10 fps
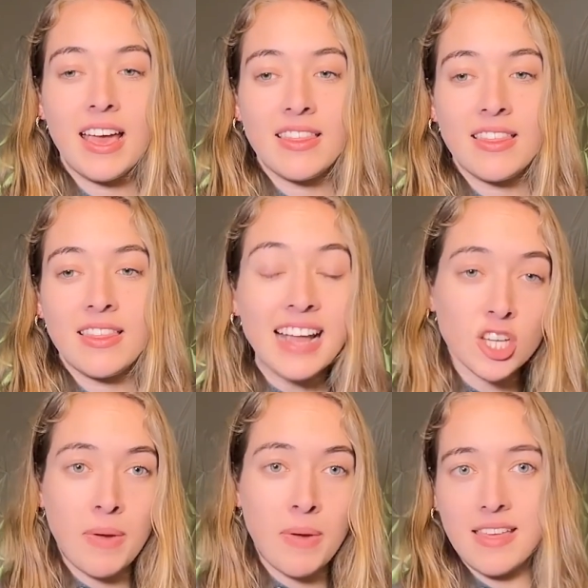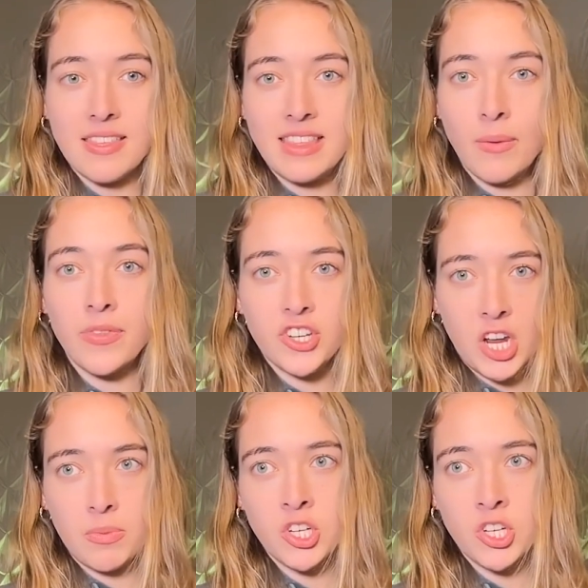that's their path and they win the
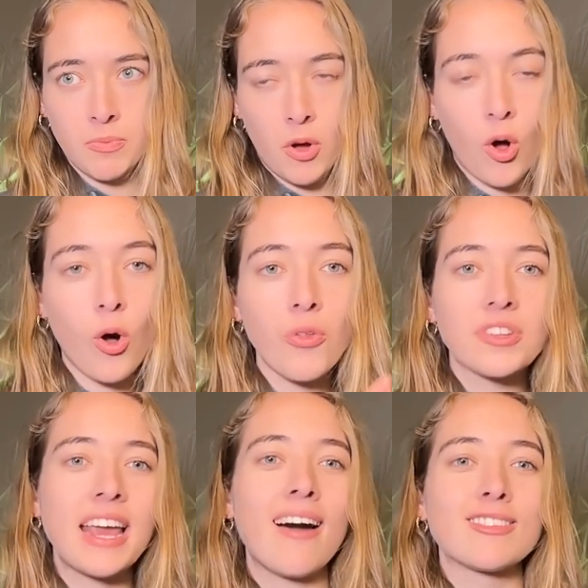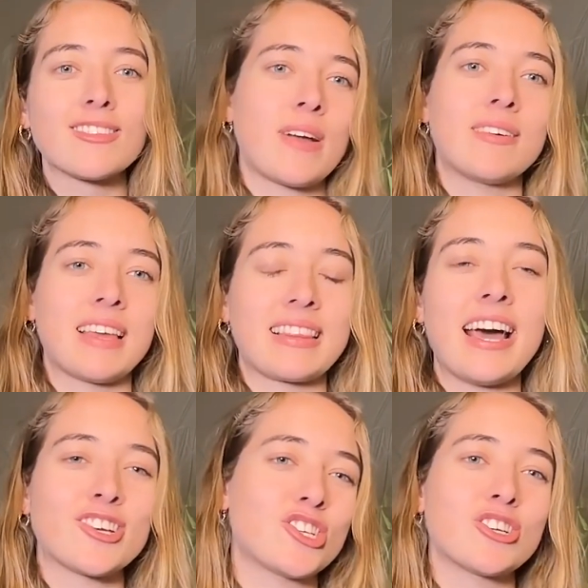championship, all the doubts around
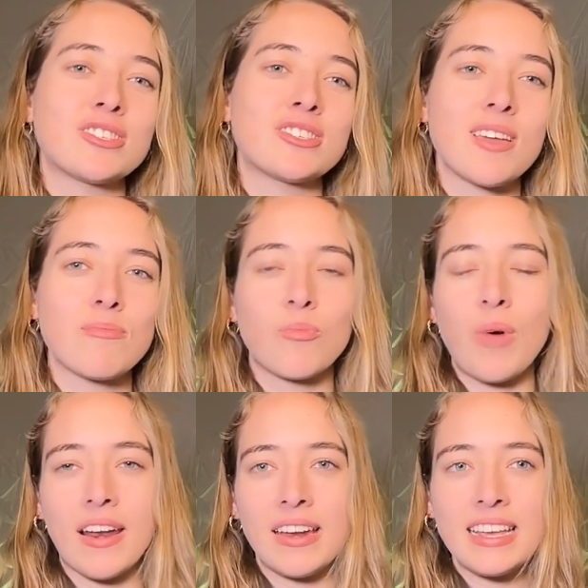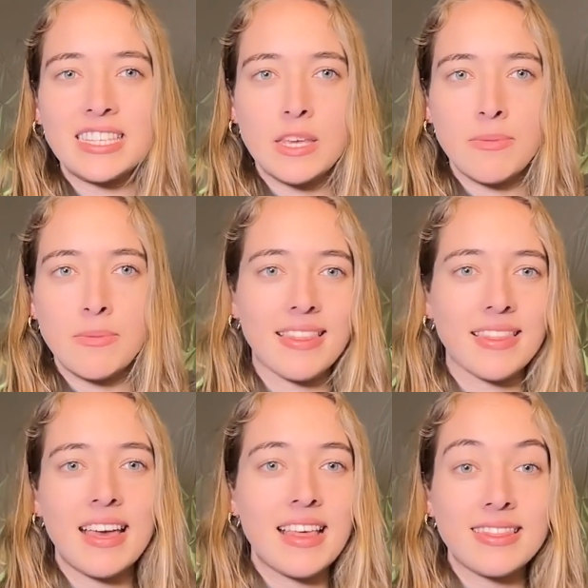last year's team had an easy path.
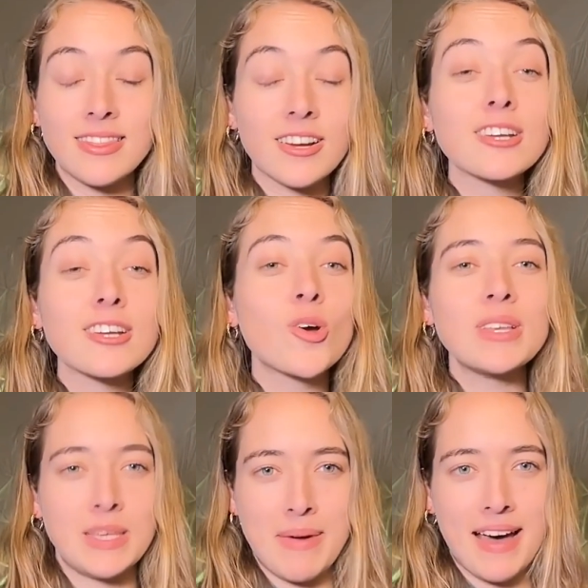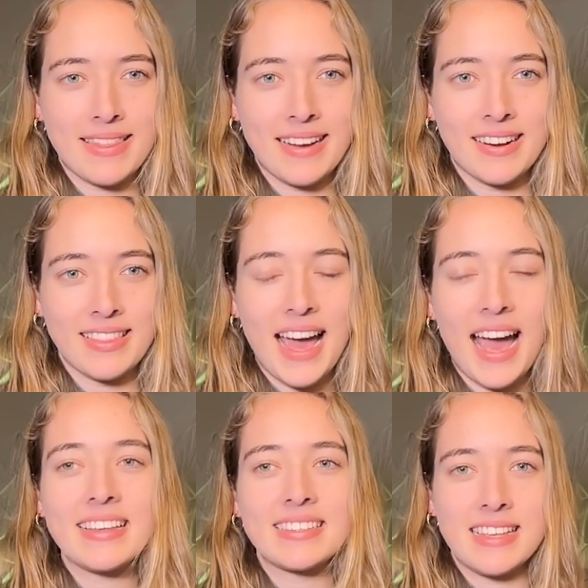There is no easy path there.
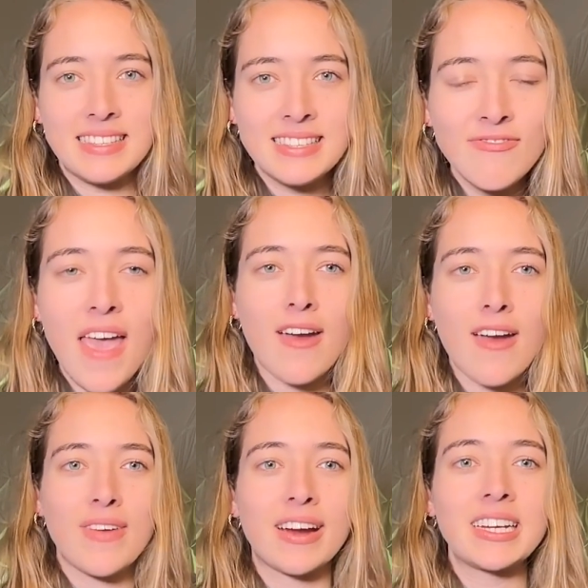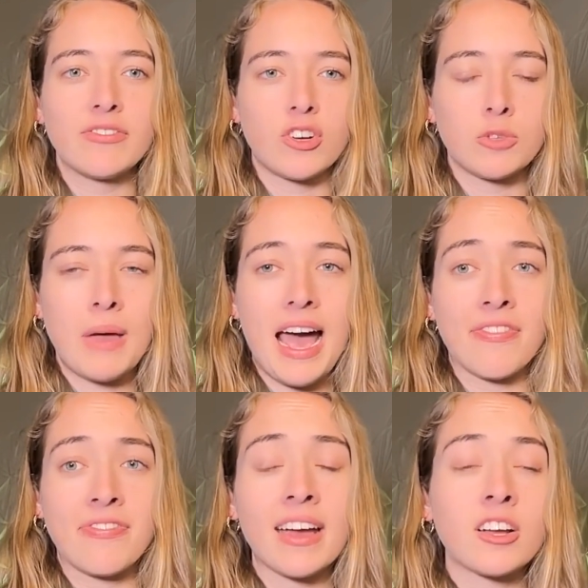That is a very, very difficult path.
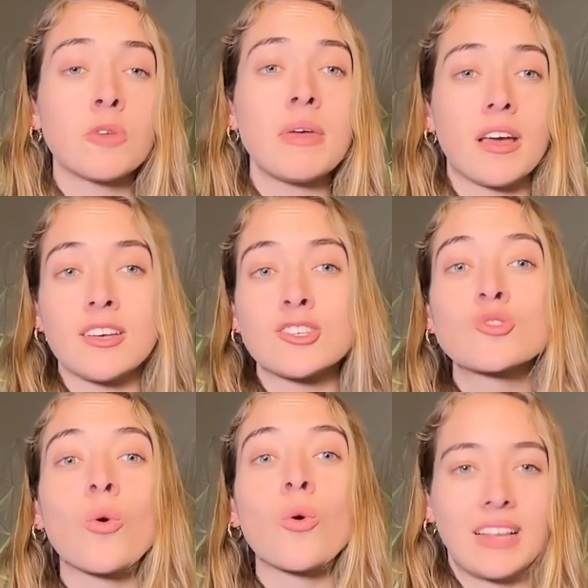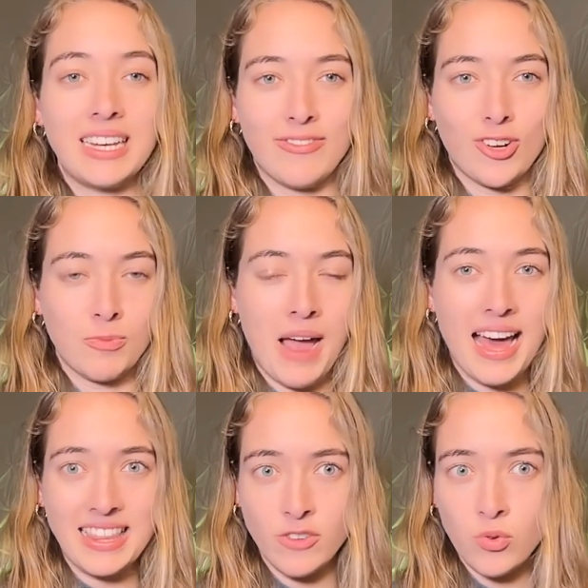That could be a historically difficult
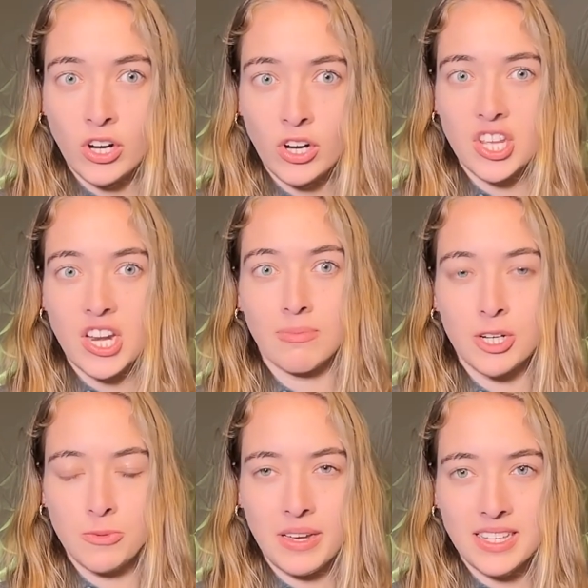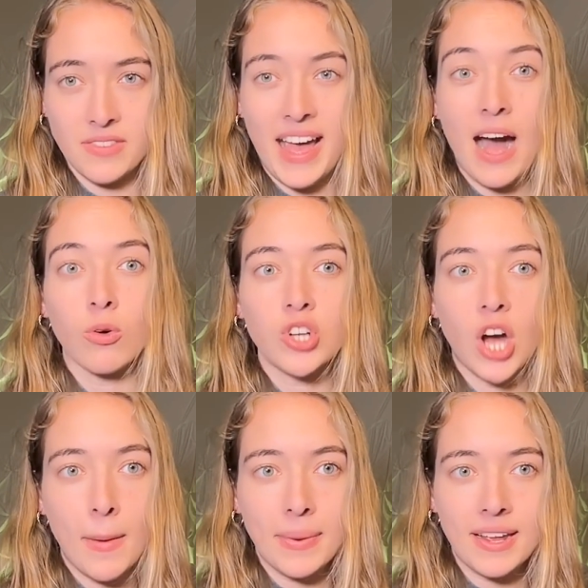path if you crunch the numbers because of how
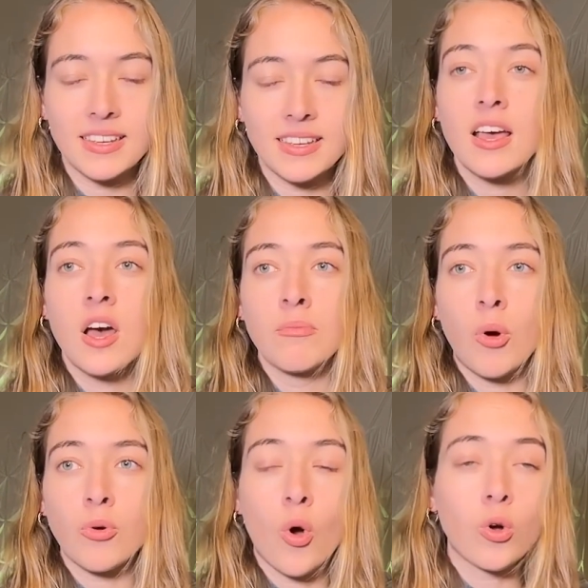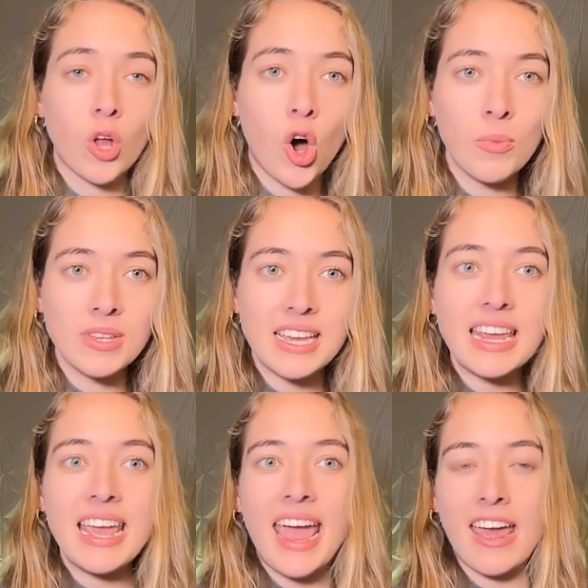dominant both Oklahoma
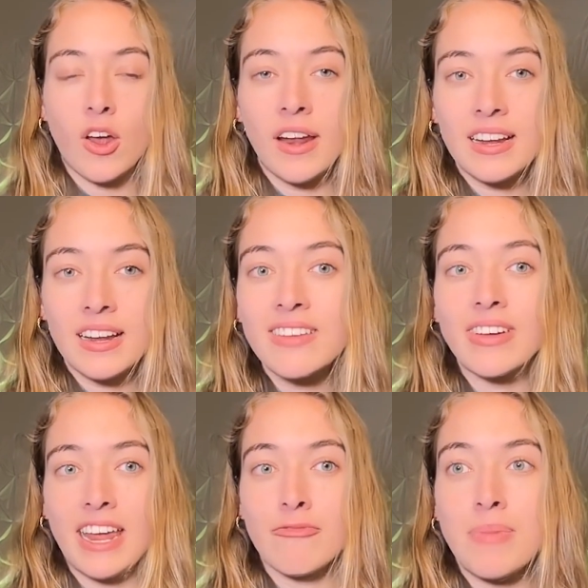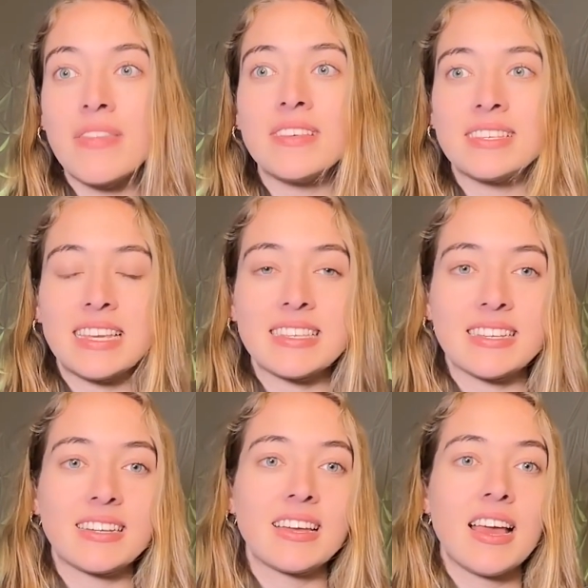City and Cleveland have been this
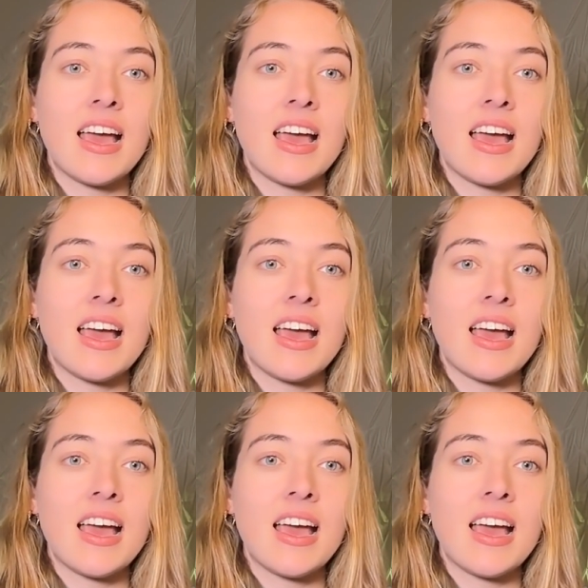season.